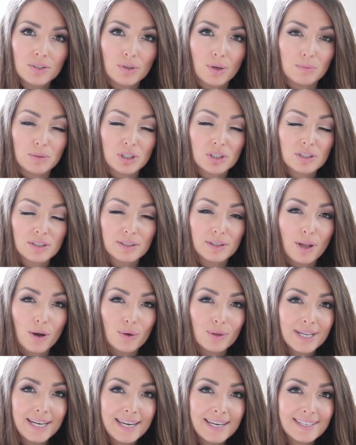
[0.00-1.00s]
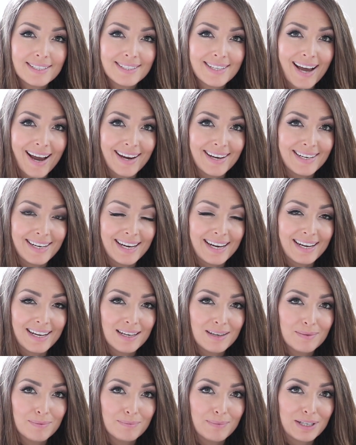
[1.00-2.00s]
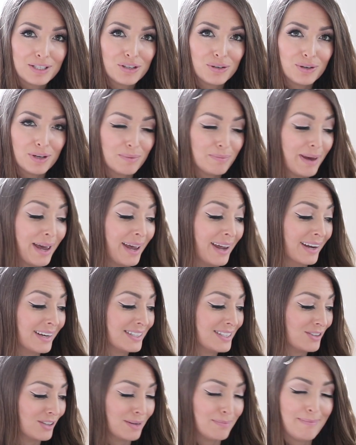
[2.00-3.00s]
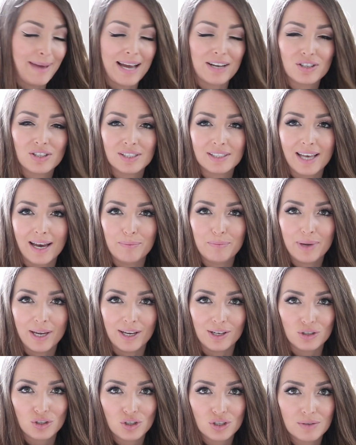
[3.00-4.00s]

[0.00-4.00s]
I'm just slowly tightening my tuning peg till it matches that pitch.